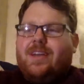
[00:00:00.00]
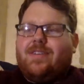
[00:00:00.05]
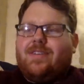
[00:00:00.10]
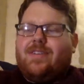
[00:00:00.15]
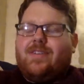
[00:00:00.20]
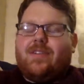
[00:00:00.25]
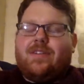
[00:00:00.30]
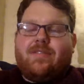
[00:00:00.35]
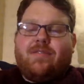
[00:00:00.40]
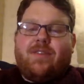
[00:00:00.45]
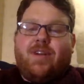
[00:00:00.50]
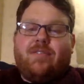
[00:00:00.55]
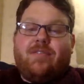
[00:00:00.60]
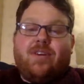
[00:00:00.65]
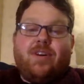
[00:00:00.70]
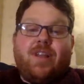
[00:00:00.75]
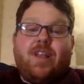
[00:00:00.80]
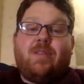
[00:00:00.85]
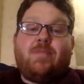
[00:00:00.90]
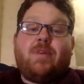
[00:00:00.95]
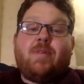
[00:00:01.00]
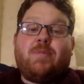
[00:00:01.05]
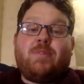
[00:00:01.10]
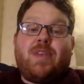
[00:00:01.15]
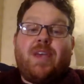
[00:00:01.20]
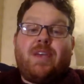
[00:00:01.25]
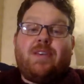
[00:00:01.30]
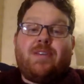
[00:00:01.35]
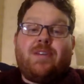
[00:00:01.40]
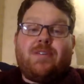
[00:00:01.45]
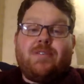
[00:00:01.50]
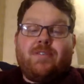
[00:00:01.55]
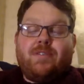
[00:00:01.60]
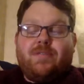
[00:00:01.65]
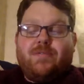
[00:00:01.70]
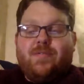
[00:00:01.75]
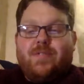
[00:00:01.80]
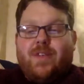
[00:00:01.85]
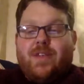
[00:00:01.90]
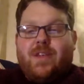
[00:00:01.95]
So I've gone on about
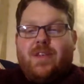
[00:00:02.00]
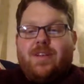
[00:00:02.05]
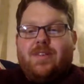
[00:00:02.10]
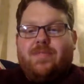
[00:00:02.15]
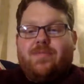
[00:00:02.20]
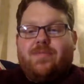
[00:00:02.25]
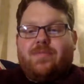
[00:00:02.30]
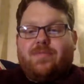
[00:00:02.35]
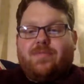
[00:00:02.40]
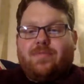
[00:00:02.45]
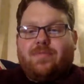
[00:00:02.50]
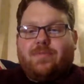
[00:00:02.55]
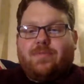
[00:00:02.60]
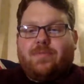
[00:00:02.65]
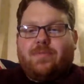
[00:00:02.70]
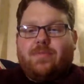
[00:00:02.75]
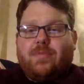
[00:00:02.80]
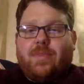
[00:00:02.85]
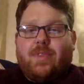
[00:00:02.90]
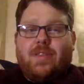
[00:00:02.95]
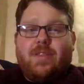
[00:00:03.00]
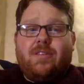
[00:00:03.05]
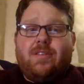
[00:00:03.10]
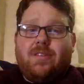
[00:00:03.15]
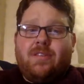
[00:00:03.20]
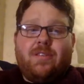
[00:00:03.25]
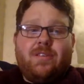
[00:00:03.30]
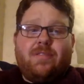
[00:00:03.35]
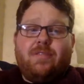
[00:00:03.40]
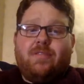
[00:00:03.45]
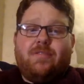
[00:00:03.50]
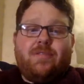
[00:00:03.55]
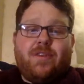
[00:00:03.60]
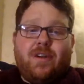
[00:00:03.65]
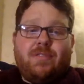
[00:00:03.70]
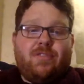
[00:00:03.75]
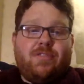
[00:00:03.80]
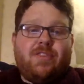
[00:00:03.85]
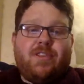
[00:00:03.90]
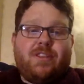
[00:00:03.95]
potatoes. To the
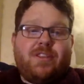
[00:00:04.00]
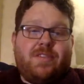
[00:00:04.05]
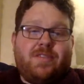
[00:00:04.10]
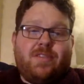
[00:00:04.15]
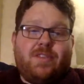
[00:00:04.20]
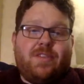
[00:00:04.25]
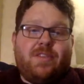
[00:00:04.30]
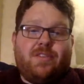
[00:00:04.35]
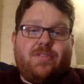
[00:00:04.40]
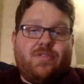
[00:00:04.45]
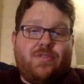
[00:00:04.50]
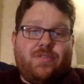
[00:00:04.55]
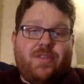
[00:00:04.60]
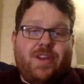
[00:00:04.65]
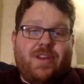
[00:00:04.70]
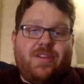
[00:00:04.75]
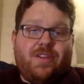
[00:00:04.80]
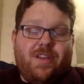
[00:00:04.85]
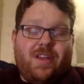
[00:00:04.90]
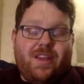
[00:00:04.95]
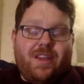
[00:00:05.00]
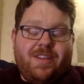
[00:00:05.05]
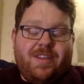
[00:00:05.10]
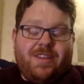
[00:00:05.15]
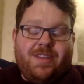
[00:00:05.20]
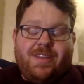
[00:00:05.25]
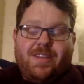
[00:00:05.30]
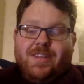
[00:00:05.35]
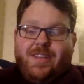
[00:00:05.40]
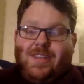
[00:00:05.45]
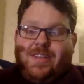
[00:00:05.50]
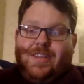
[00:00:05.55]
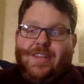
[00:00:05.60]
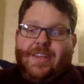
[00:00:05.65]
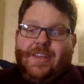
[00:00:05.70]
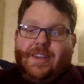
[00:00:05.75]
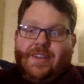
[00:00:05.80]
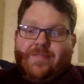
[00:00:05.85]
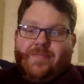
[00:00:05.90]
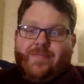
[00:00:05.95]
5 or 6 of you that saw that earlier,
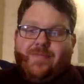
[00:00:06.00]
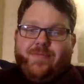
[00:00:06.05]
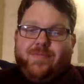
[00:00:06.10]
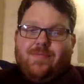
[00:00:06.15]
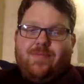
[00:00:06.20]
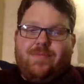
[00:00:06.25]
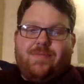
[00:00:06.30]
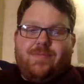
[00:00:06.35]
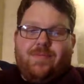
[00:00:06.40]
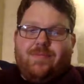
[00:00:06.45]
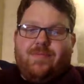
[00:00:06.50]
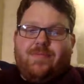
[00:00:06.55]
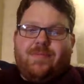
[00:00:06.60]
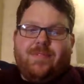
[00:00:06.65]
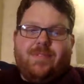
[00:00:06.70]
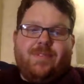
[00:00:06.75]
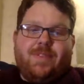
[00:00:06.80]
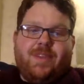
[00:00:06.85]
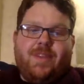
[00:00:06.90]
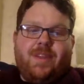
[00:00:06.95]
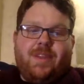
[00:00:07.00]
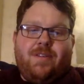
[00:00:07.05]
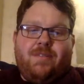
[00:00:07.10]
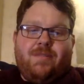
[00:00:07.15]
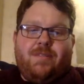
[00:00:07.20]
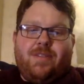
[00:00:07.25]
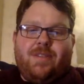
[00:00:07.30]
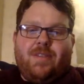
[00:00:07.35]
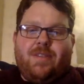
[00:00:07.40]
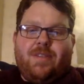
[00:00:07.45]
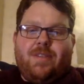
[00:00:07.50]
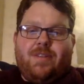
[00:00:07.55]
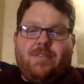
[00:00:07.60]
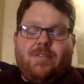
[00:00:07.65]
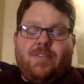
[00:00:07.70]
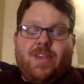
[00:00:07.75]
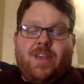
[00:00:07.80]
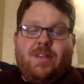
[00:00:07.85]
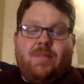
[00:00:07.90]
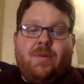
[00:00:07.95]
you know, I
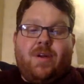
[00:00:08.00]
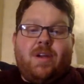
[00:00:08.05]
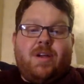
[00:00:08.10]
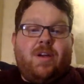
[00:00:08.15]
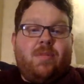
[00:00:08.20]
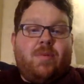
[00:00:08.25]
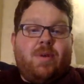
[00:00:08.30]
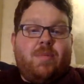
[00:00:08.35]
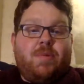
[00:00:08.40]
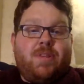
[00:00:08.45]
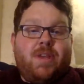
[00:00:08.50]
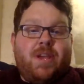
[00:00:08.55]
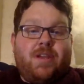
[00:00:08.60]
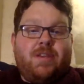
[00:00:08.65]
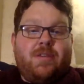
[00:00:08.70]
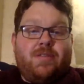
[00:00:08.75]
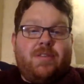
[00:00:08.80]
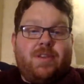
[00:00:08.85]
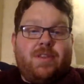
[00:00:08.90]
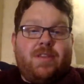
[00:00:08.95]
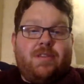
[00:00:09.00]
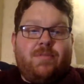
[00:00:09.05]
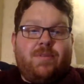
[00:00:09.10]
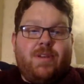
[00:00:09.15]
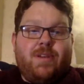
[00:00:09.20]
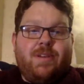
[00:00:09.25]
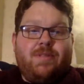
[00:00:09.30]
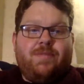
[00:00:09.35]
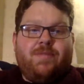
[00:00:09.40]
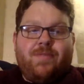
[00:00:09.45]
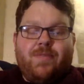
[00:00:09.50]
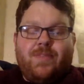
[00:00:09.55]
was saying I got my potatoes in this week.